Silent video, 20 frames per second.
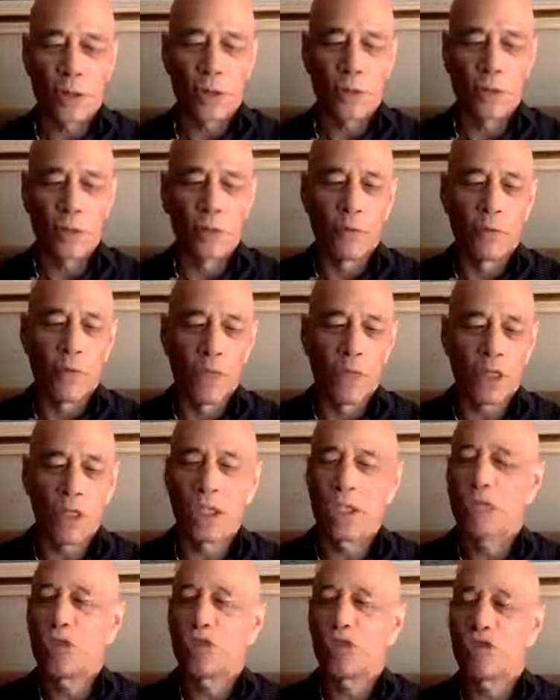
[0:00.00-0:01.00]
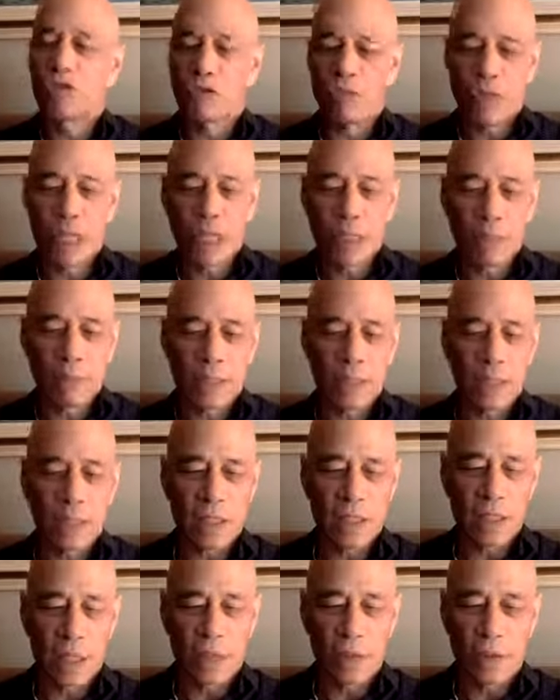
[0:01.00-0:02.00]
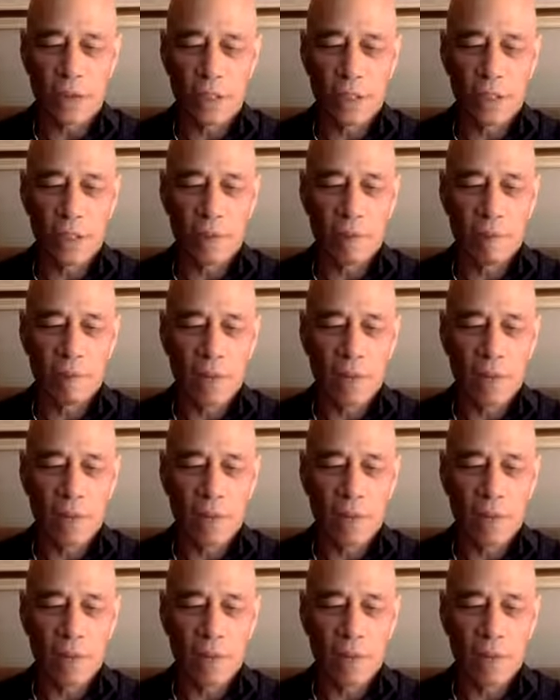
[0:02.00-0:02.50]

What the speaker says: through visions, dreams, etc.